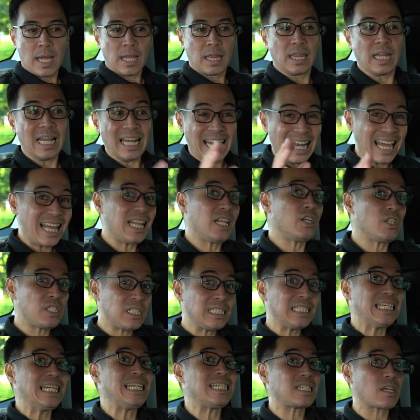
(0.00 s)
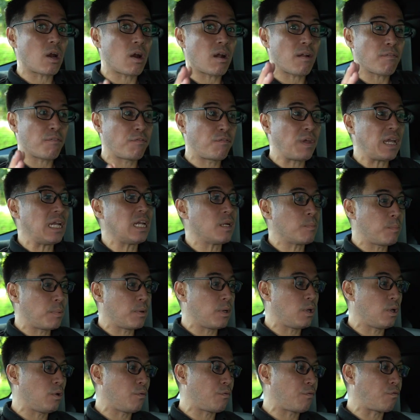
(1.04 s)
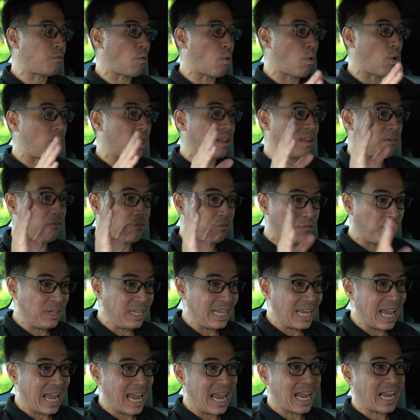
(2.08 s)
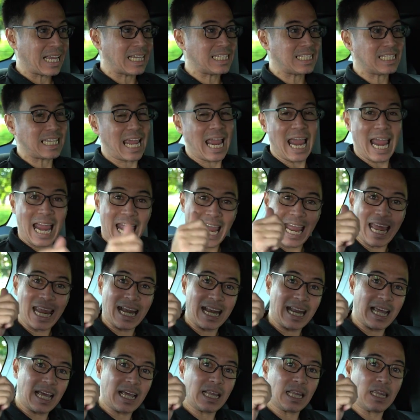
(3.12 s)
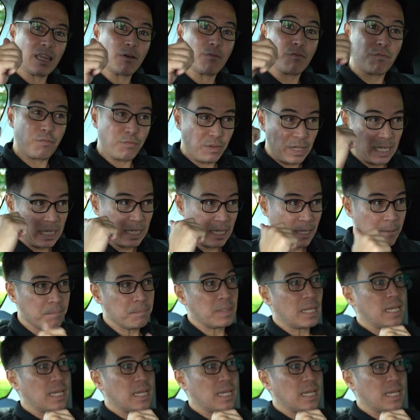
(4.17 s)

The leather seats are available for the VX and the V.